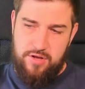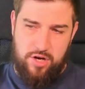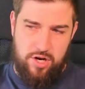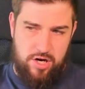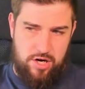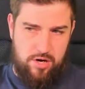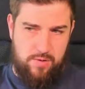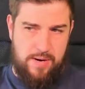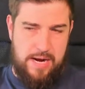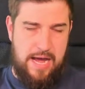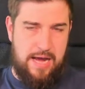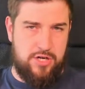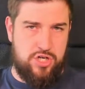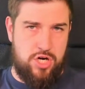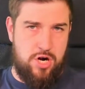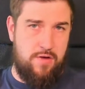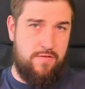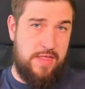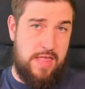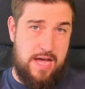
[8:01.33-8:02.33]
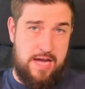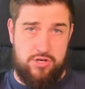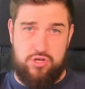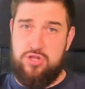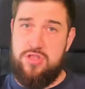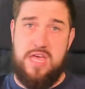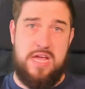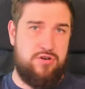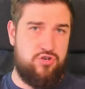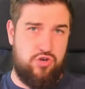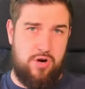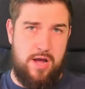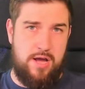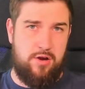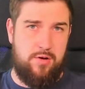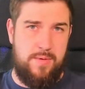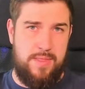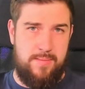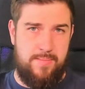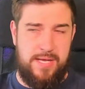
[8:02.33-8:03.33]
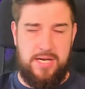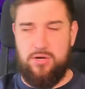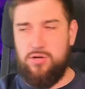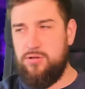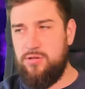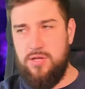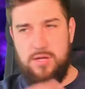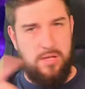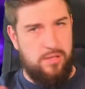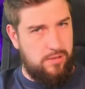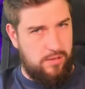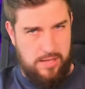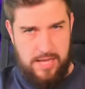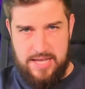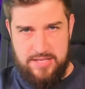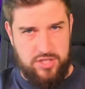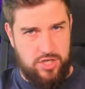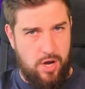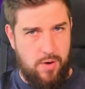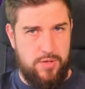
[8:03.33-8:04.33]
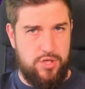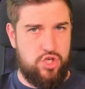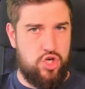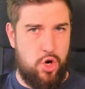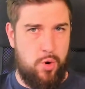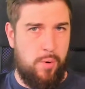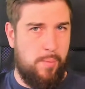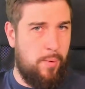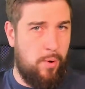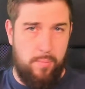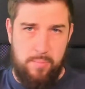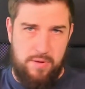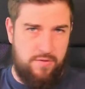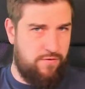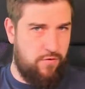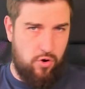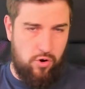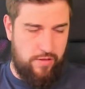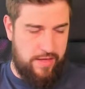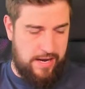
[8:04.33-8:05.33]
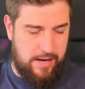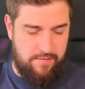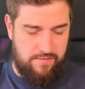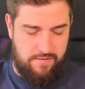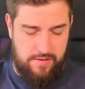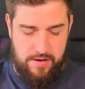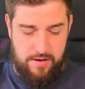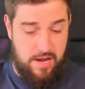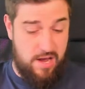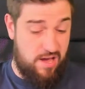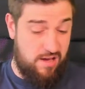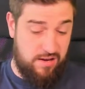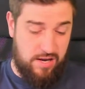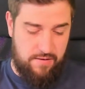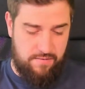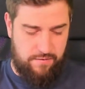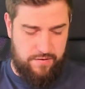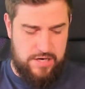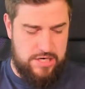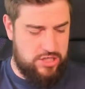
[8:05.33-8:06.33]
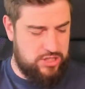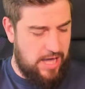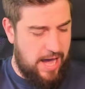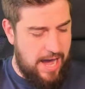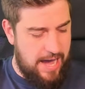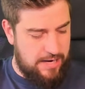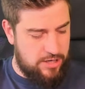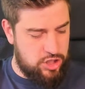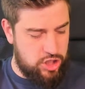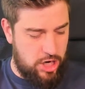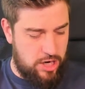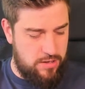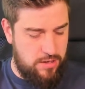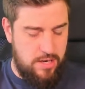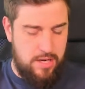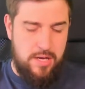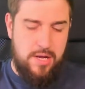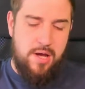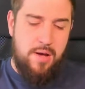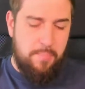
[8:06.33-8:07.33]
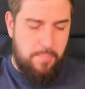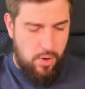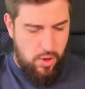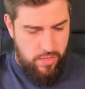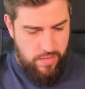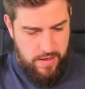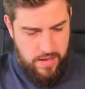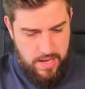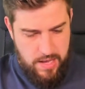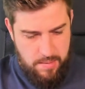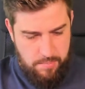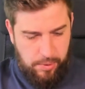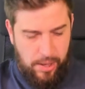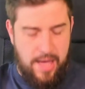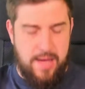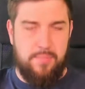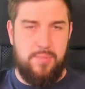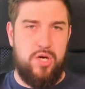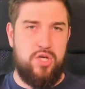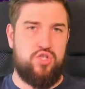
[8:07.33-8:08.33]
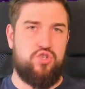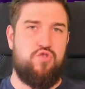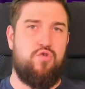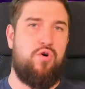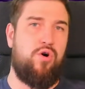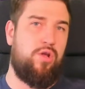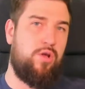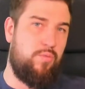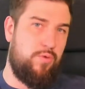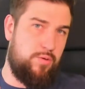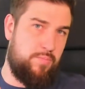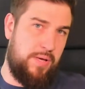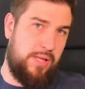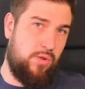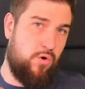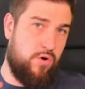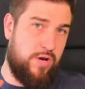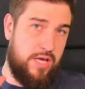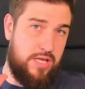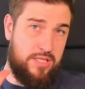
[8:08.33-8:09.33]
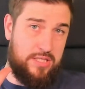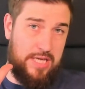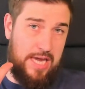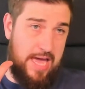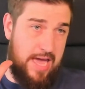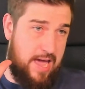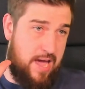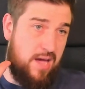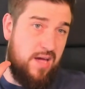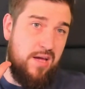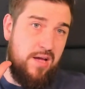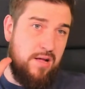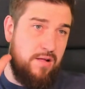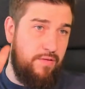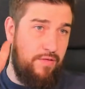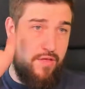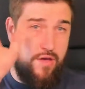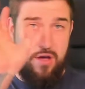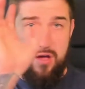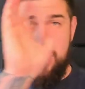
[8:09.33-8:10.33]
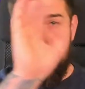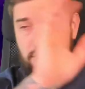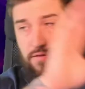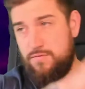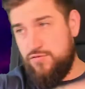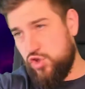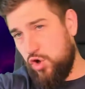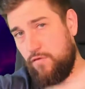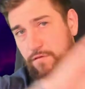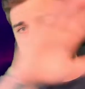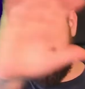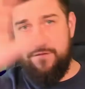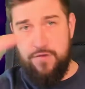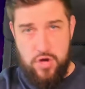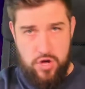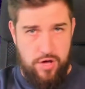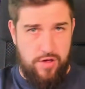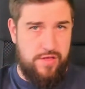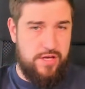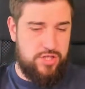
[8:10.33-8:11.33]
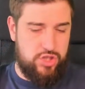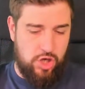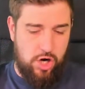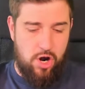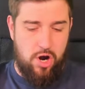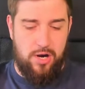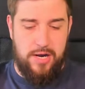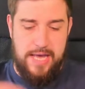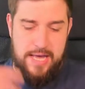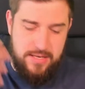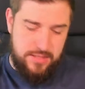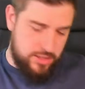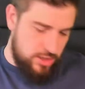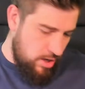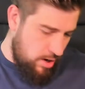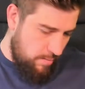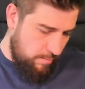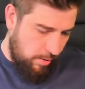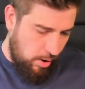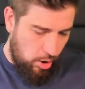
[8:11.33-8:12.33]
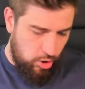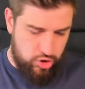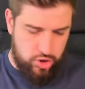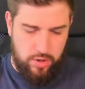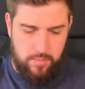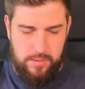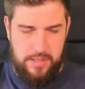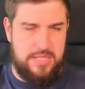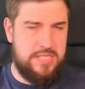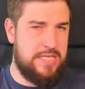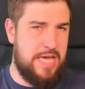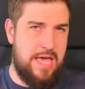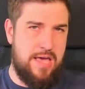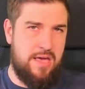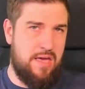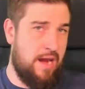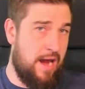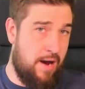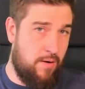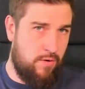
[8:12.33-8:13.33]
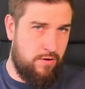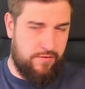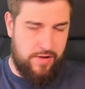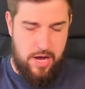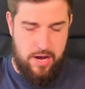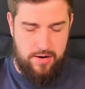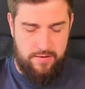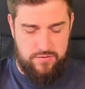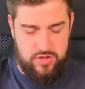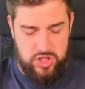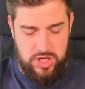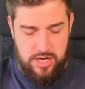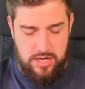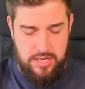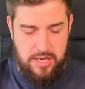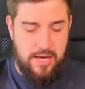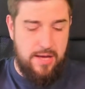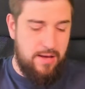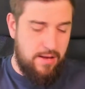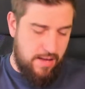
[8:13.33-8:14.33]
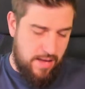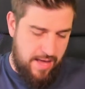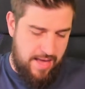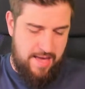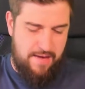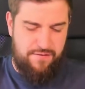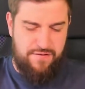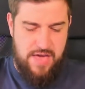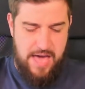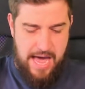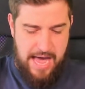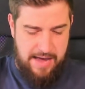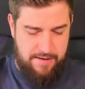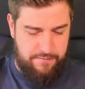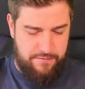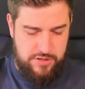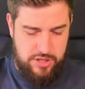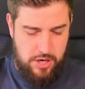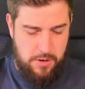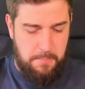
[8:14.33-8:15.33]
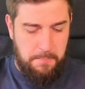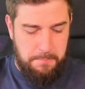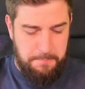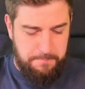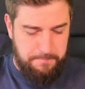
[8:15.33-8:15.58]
They're going to do an action over there, then try and come in the middle. Let's go and chew them up before they can finish that action. But the Plague Burst Crawler would be looking to hit the sort of further target, possibly taking out of line of sight if you have to.